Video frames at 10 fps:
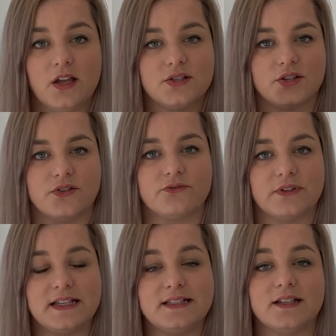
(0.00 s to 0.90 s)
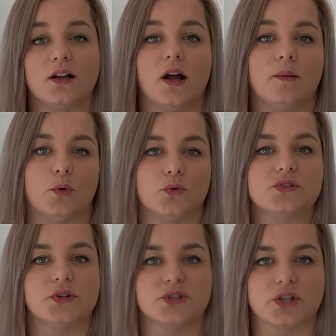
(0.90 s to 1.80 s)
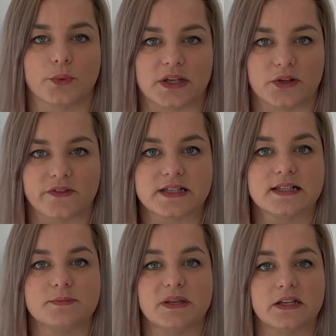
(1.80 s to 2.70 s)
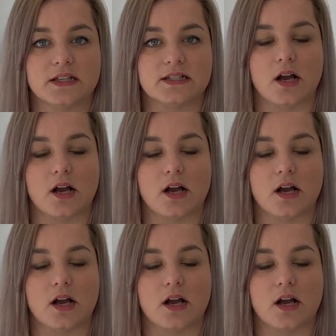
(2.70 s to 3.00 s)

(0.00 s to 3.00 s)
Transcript: So the reason I'm also showing you this is because